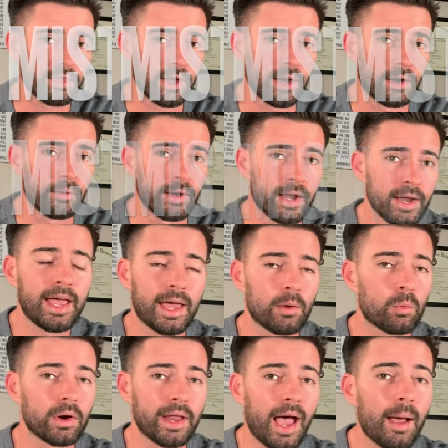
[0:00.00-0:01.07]
IRA.
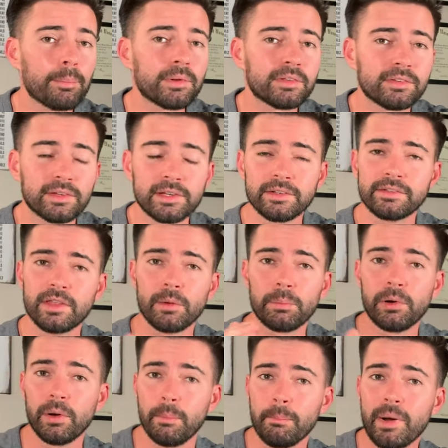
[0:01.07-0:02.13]
And what happens is they'll
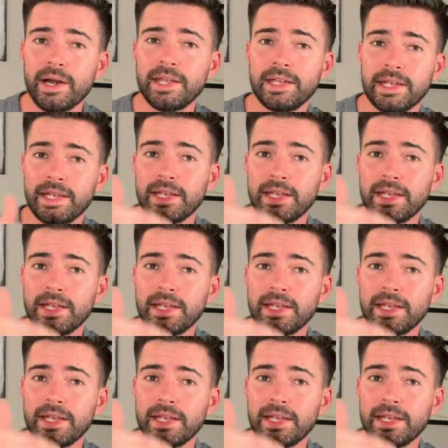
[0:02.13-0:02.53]
put money